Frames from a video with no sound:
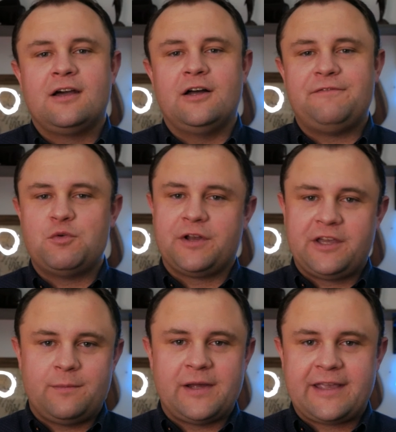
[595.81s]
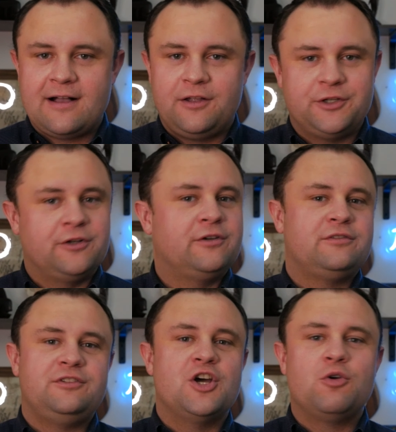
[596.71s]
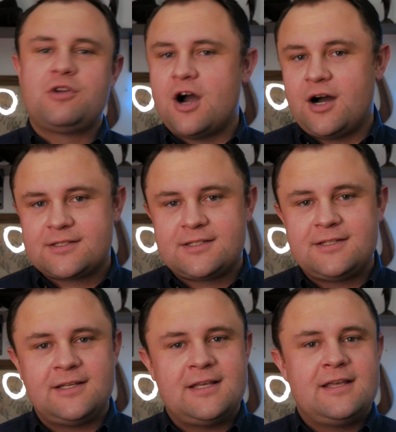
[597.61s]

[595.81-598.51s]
If you want to get on my calendar, no cost.